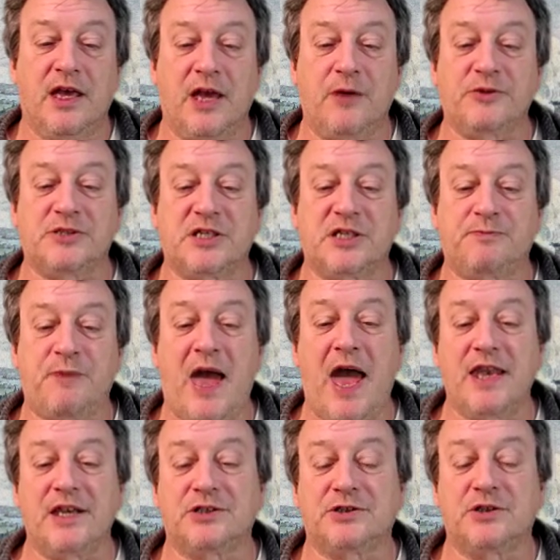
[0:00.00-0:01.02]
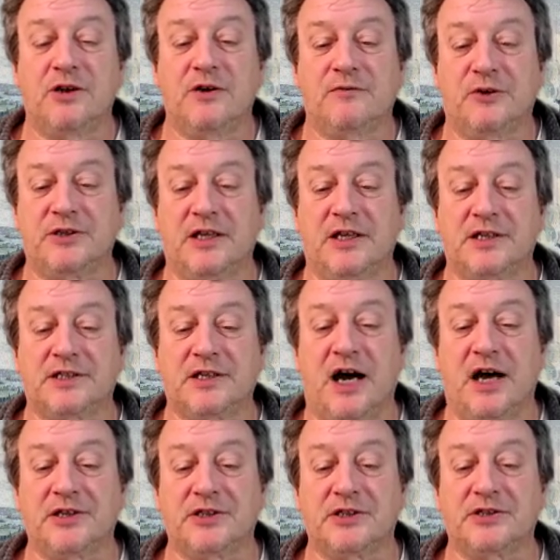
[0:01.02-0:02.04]
It was the Spanish for de las
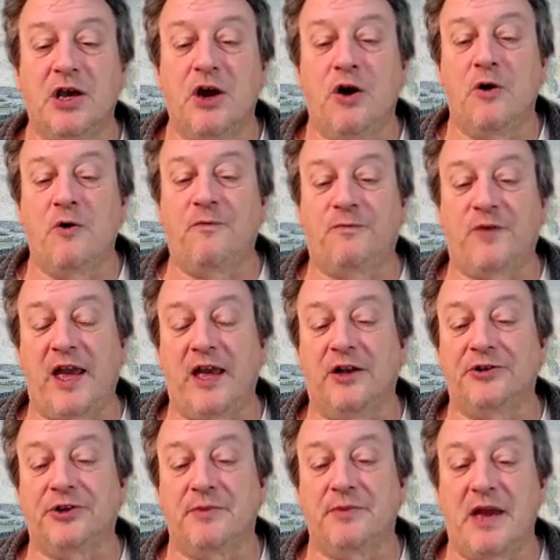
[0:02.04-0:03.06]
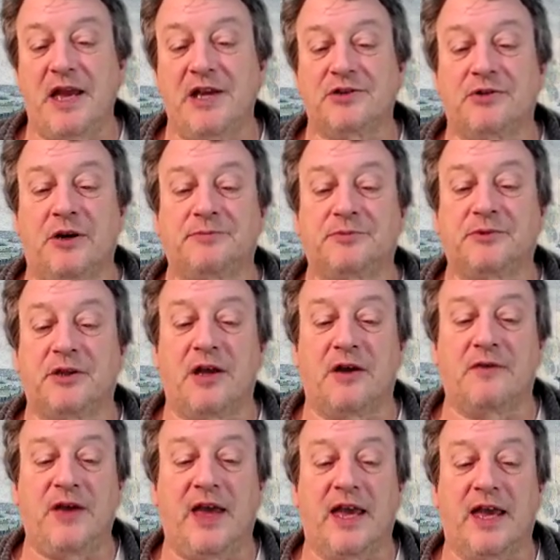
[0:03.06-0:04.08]
Casas who failed to measure up to
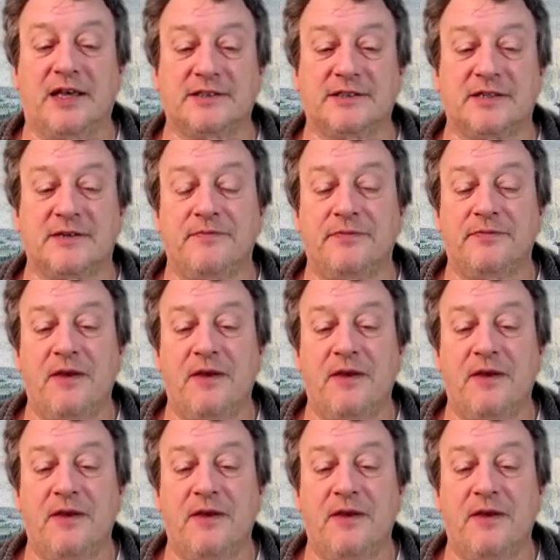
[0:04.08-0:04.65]
their faith.